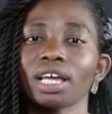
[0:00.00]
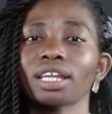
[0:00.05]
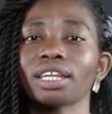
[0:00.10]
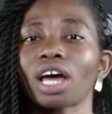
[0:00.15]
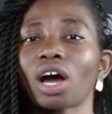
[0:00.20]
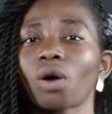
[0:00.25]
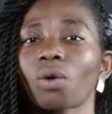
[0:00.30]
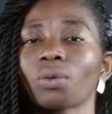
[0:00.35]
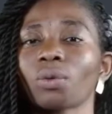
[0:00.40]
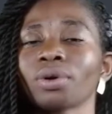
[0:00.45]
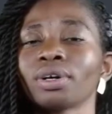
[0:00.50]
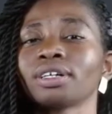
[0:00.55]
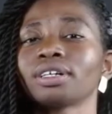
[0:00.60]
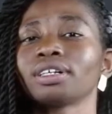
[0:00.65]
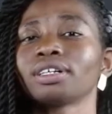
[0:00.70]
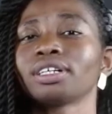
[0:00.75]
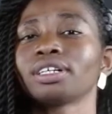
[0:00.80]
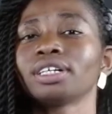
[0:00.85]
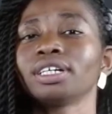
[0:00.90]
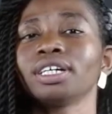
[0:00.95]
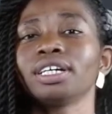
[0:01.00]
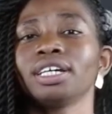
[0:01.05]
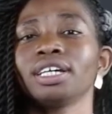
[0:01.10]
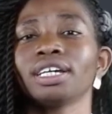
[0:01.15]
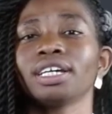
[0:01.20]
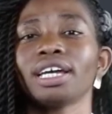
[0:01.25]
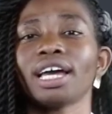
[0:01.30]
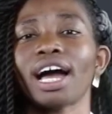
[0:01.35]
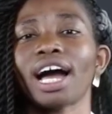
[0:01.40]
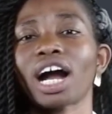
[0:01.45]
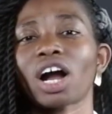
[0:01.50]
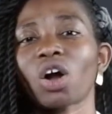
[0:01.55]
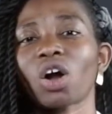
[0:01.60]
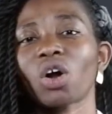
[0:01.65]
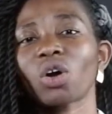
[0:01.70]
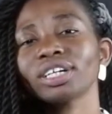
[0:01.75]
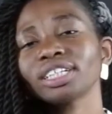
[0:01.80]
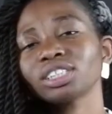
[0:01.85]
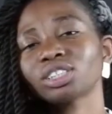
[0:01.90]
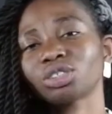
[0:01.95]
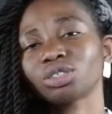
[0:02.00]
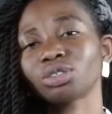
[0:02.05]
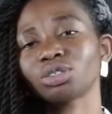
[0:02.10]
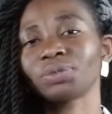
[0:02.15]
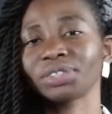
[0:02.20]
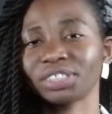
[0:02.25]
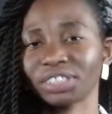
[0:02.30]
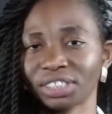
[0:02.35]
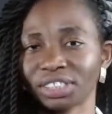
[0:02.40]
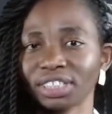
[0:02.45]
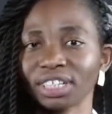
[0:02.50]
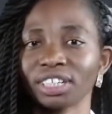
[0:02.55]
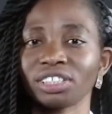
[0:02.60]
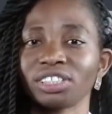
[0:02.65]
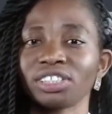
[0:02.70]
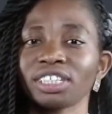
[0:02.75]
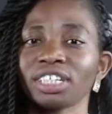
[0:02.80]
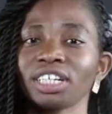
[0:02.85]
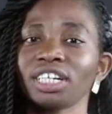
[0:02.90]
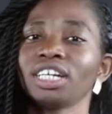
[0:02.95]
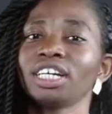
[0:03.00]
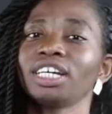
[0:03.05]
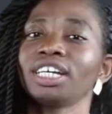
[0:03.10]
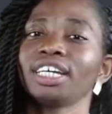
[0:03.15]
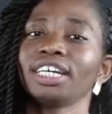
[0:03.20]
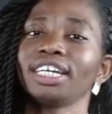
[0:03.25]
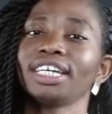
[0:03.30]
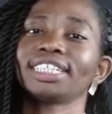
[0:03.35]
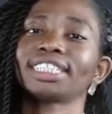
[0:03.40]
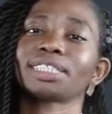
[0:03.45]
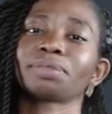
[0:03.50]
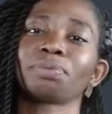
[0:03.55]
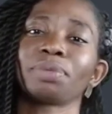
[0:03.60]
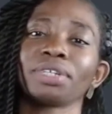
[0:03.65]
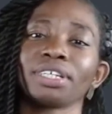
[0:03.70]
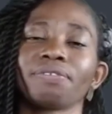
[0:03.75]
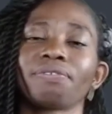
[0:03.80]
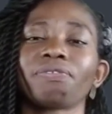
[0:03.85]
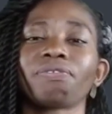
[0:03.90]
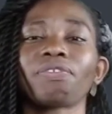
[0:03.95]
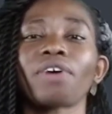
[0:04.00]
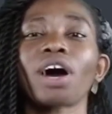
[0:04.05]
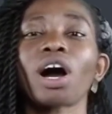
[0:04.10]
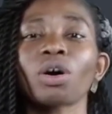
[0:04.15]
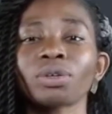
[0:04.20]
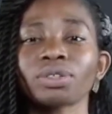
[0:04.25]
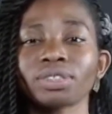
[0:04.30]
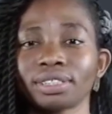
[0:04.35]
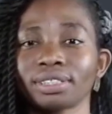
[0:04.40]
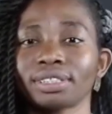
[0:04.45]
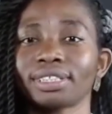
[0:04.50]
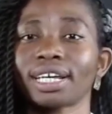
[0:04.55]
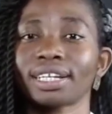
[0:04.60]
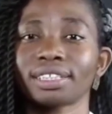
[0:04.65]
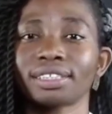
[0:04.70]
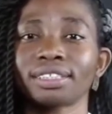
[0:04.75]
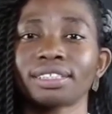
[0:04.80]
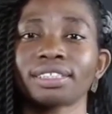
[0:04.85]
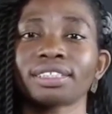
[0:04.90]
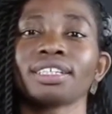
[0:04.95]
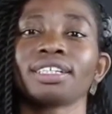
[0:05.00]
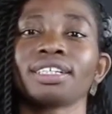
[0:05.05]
Now, according to research, it's been found that